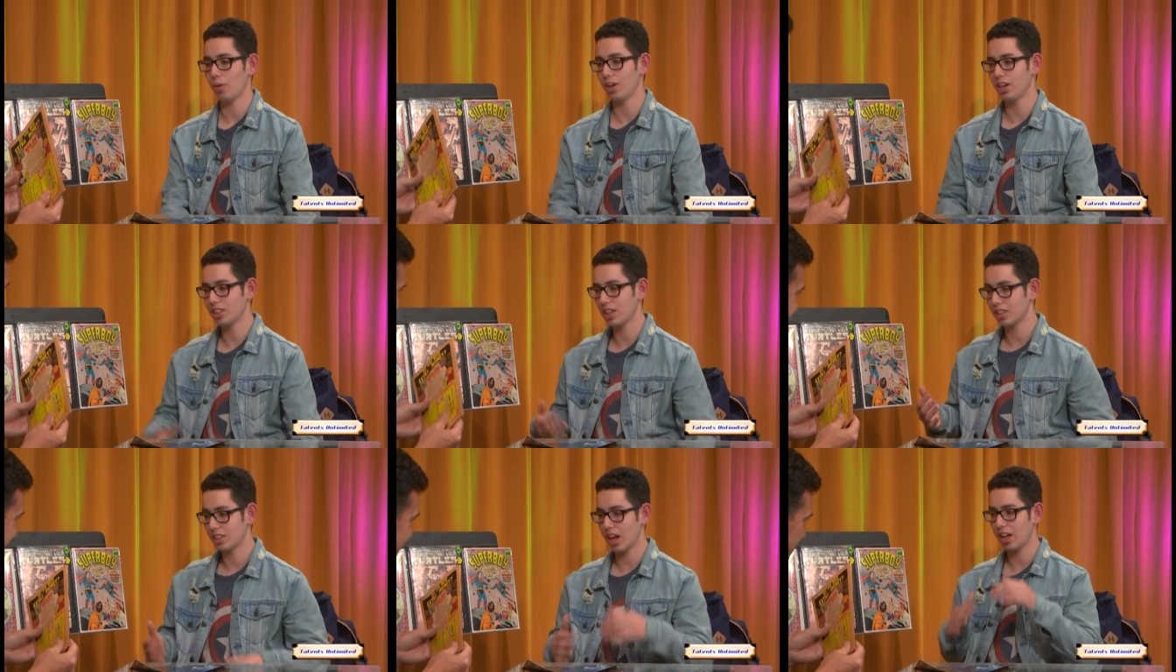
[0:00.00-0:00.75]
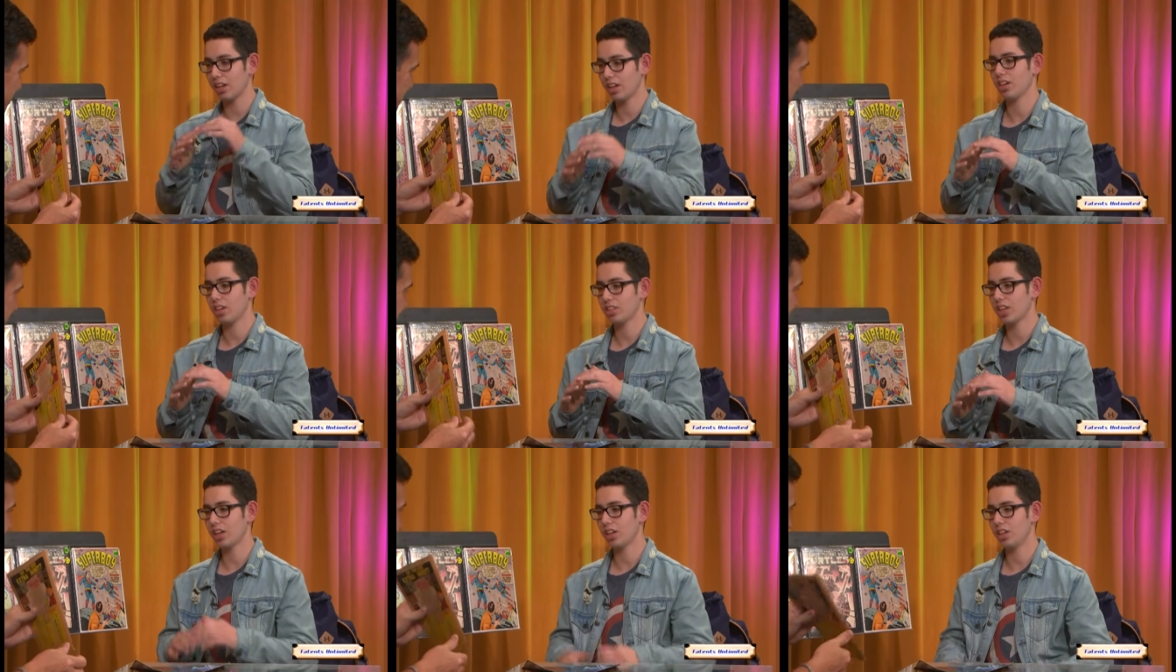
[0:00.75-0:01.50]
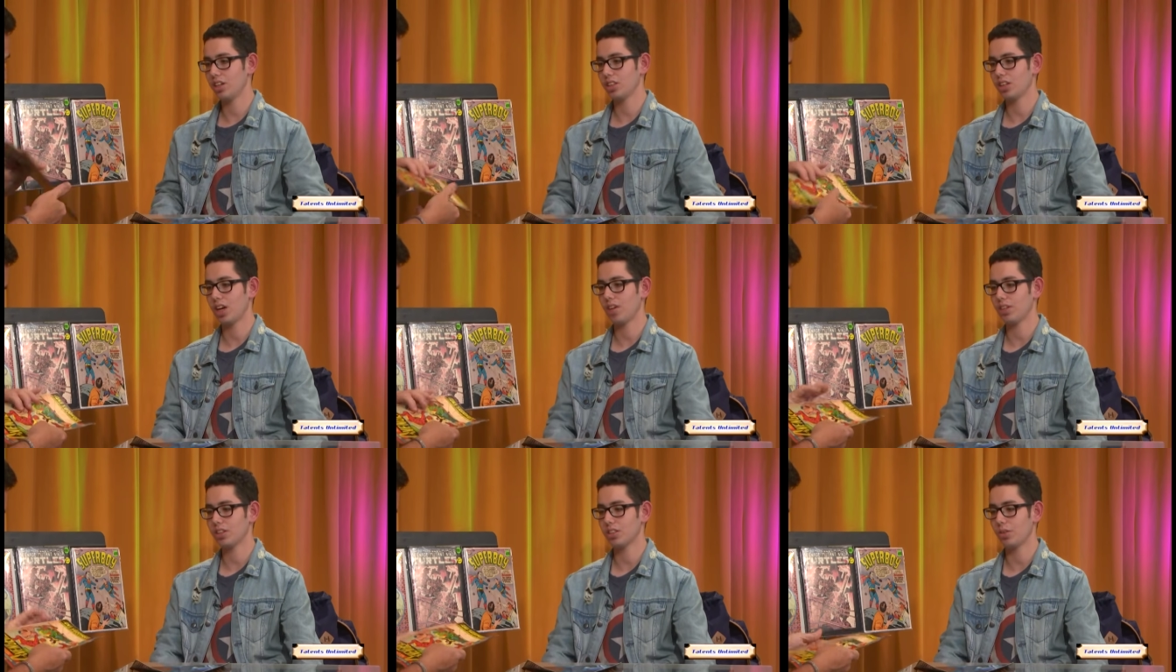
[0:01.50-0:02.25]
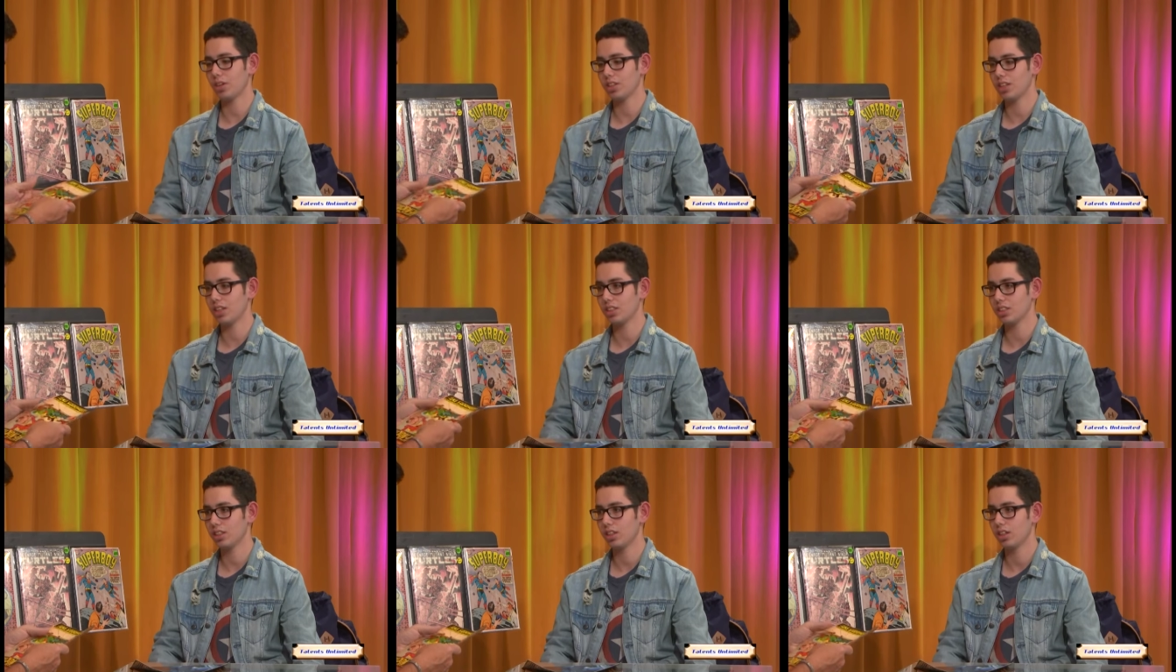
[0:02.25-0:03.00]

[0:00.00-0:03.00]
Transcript: wouldn't exist. 10 condition comics don't exist.